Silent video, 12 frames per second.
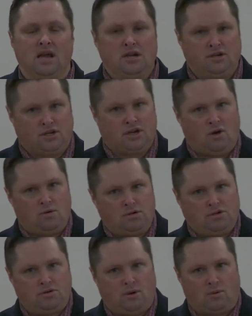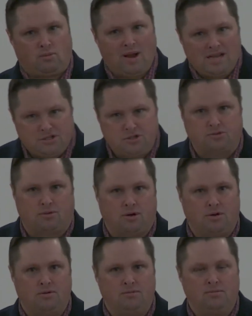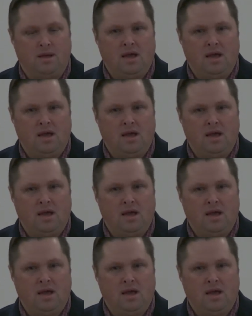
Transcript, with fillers: to go into a restroom